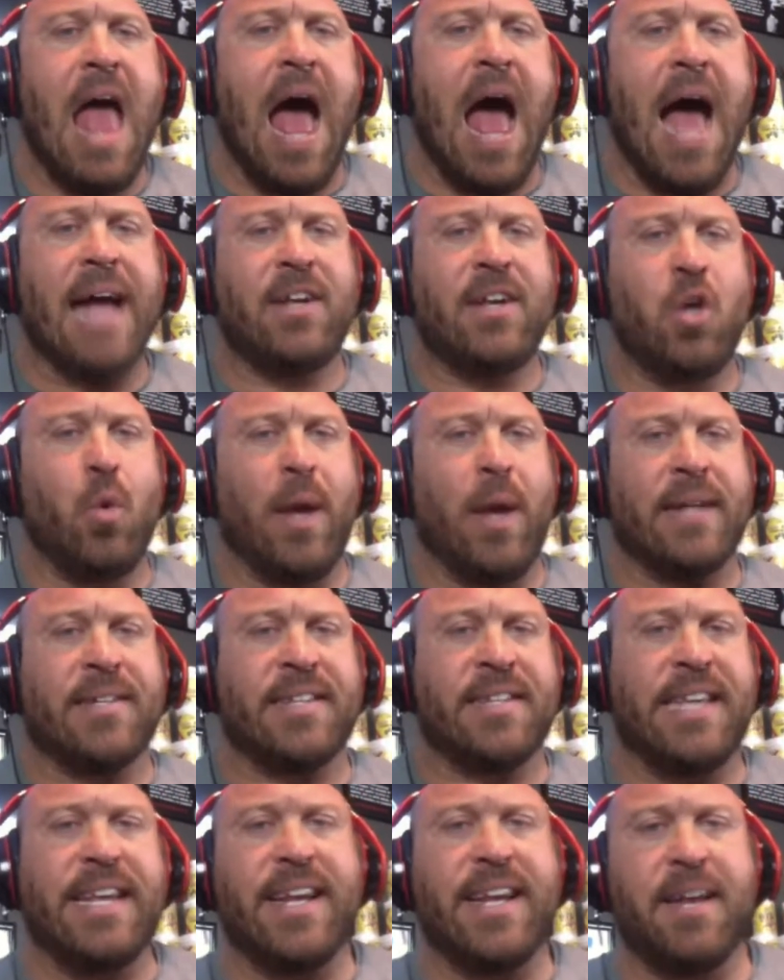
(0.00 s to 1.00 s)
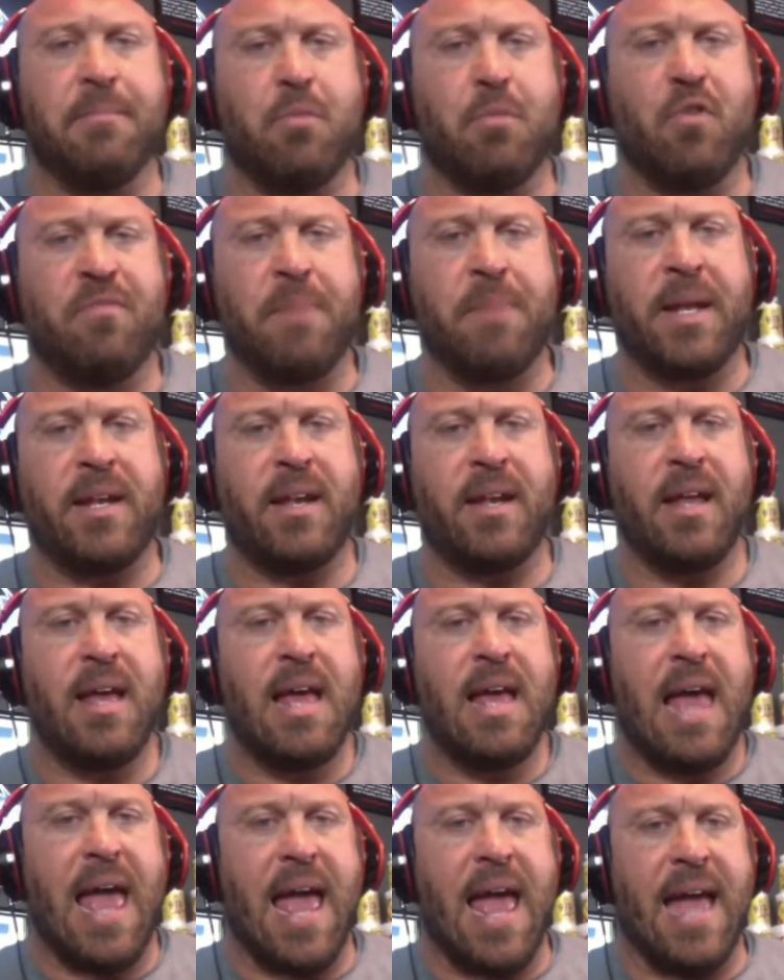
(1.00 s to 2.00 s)
I do a seated movement
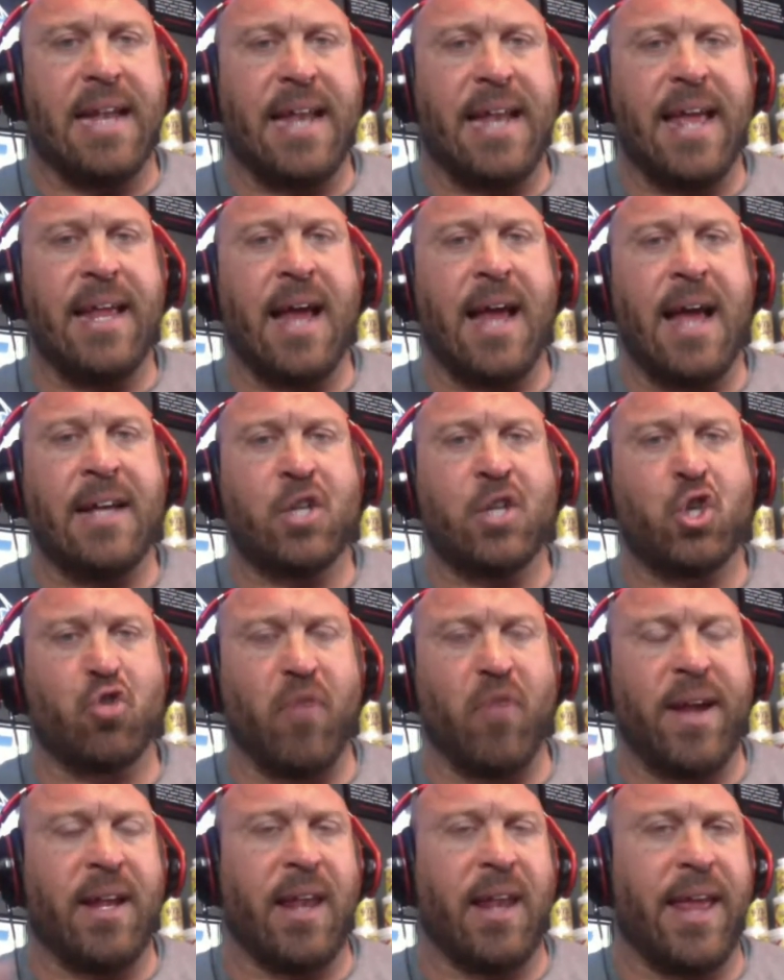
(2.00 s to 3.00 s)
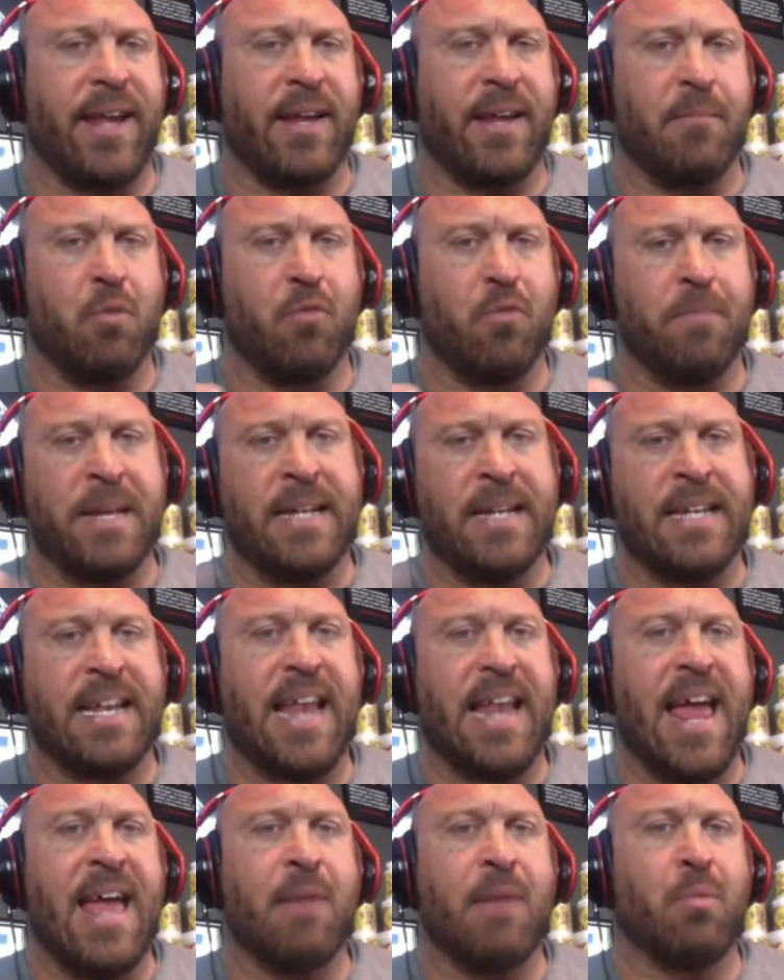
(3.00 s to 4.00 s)
and a straight legged movement. And
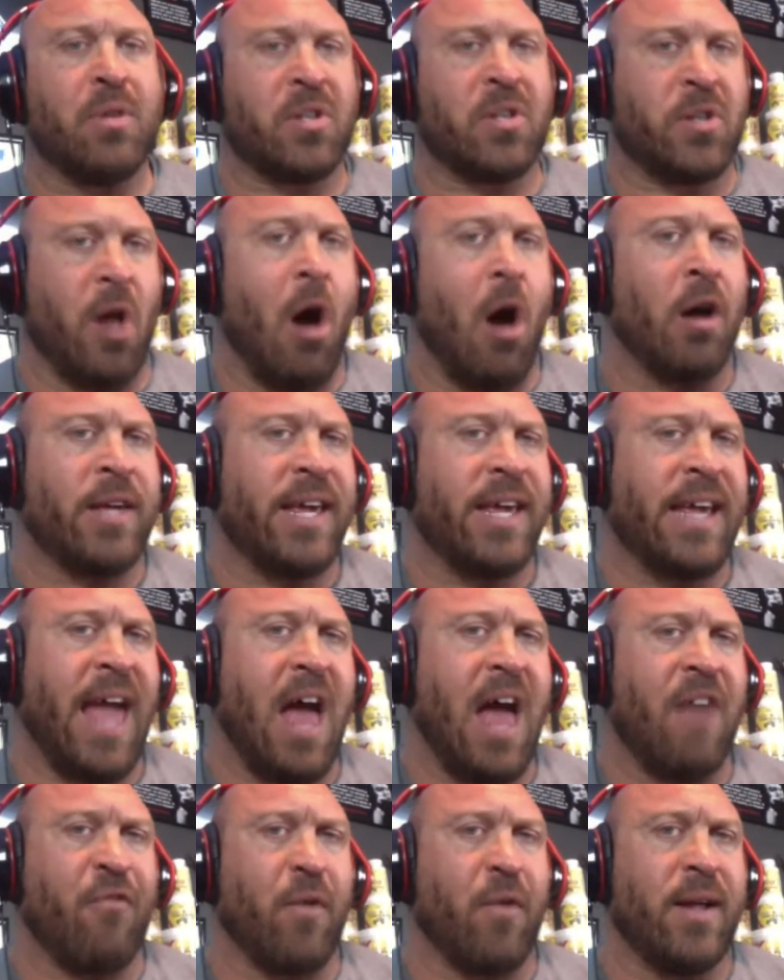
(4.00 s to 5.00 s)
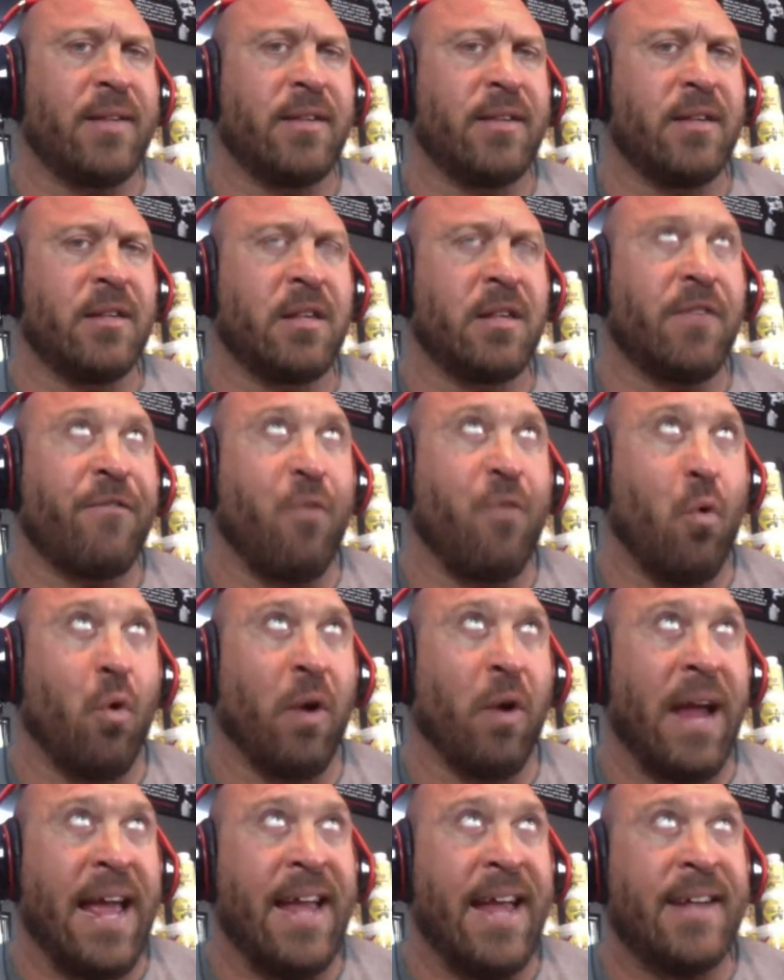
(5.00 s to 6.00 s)
today was donkey calf raises
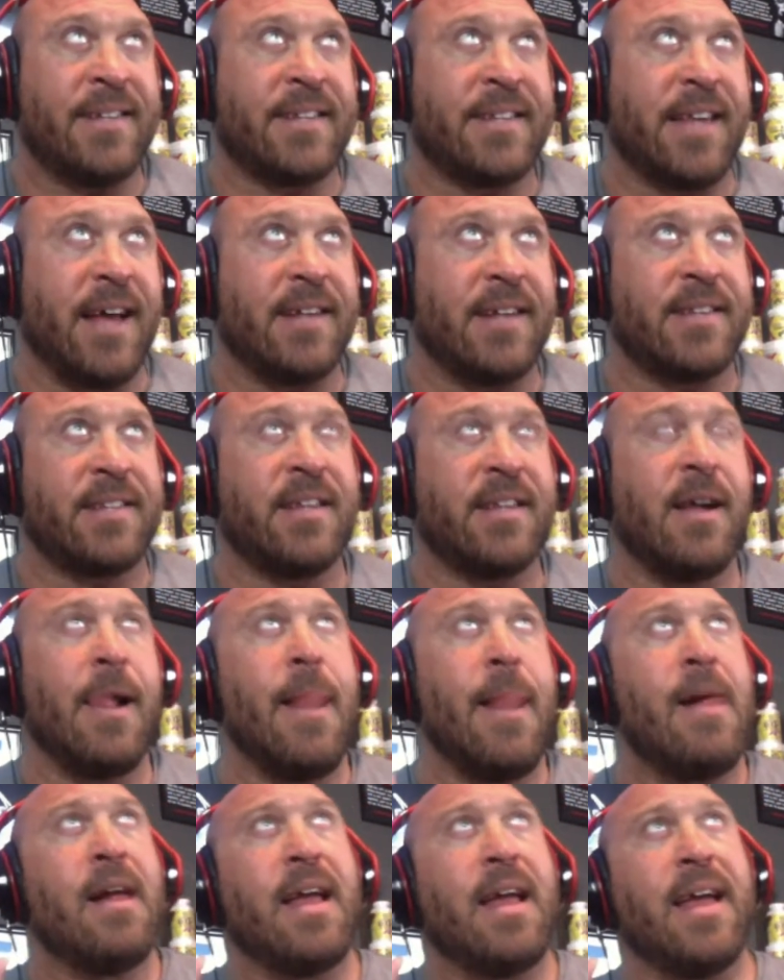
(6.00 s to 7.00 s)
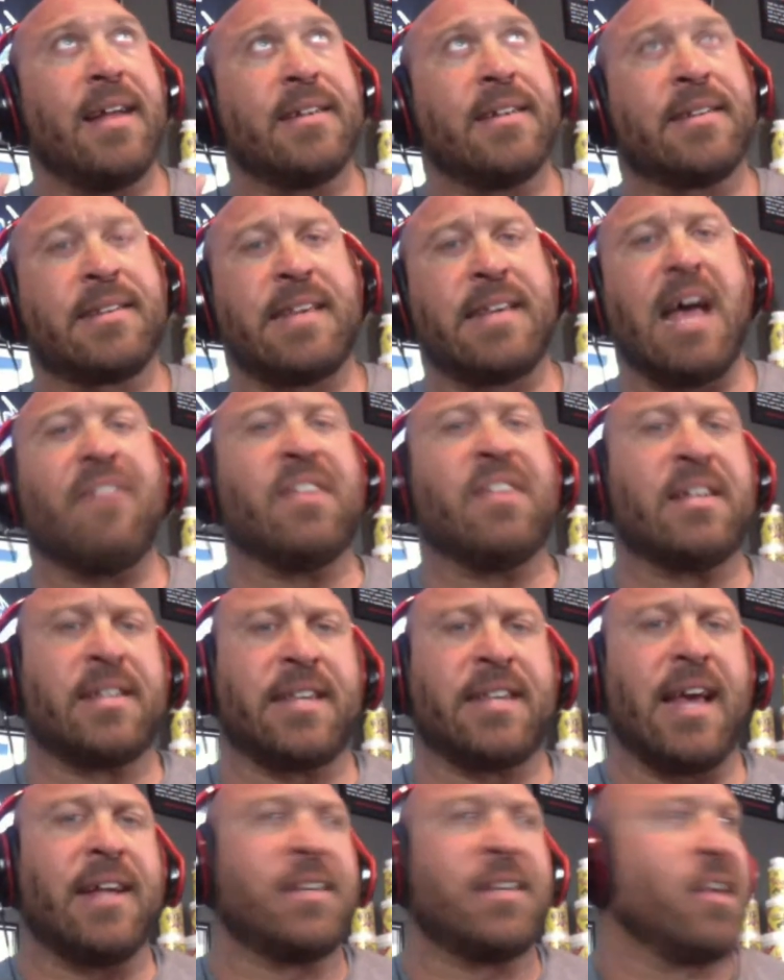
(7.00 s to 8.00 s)
for 8 sets and 7
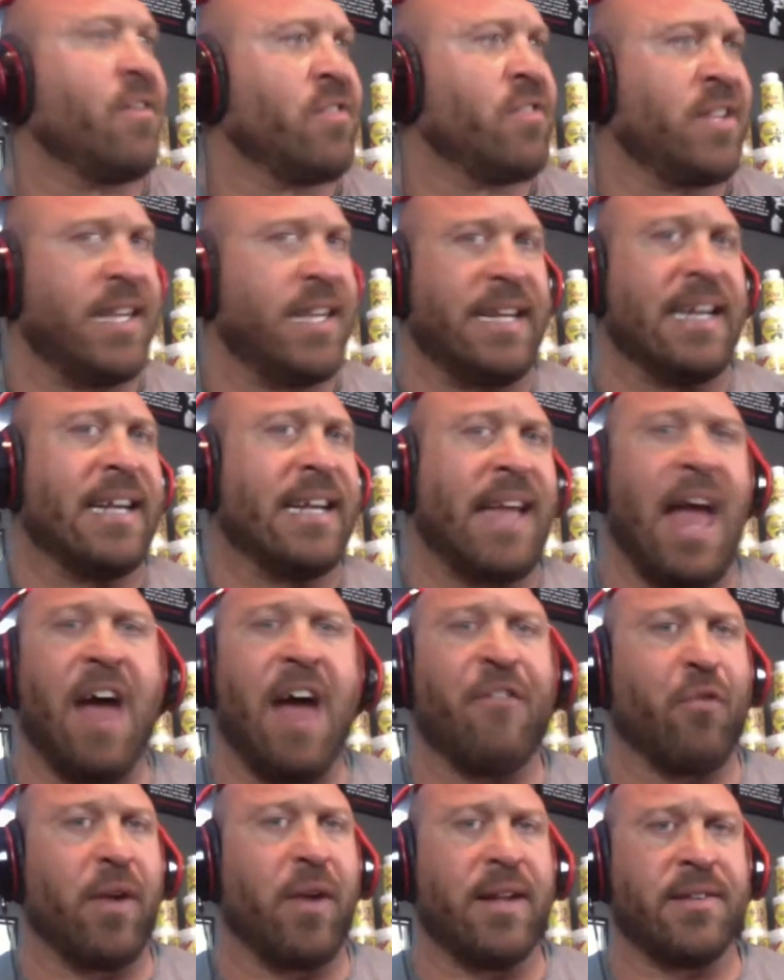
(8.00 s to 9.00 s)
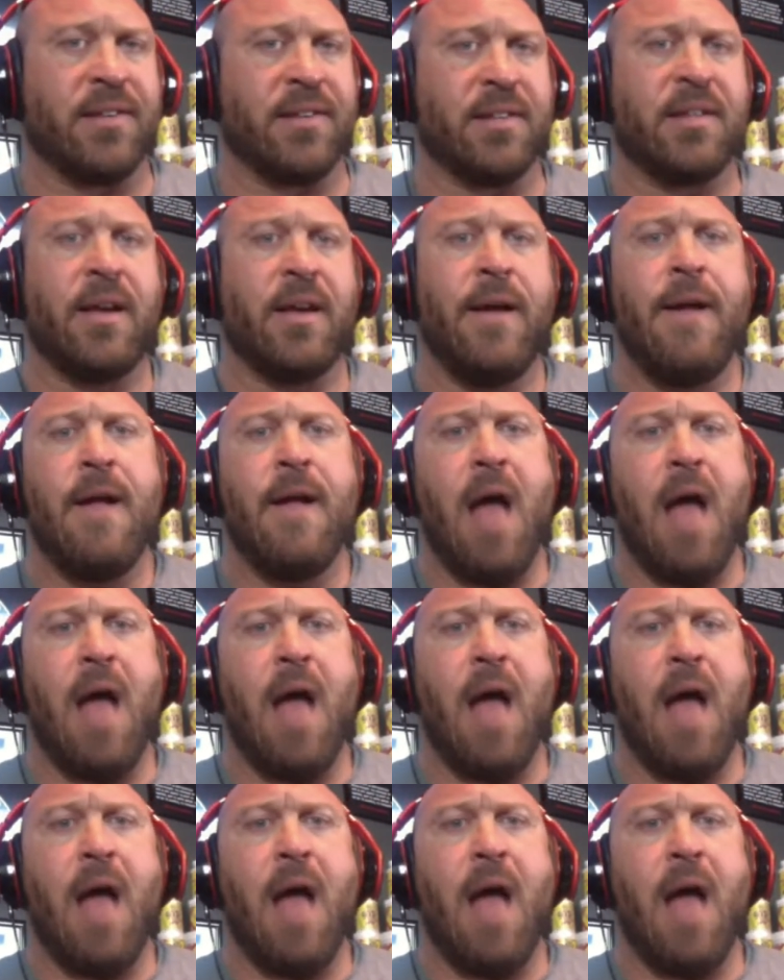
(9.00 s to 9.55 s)
sets of seated calf raises.